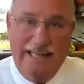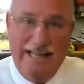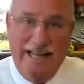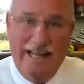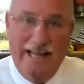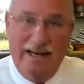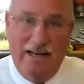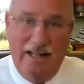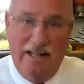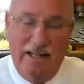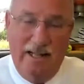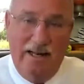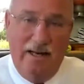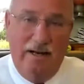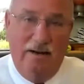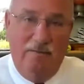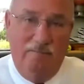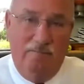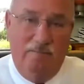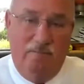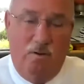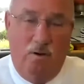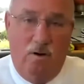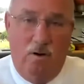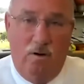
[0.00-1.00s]
get
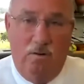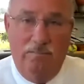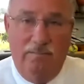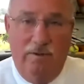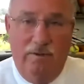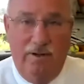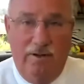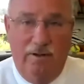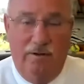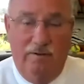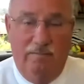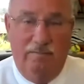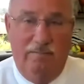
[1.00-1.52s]
involved in their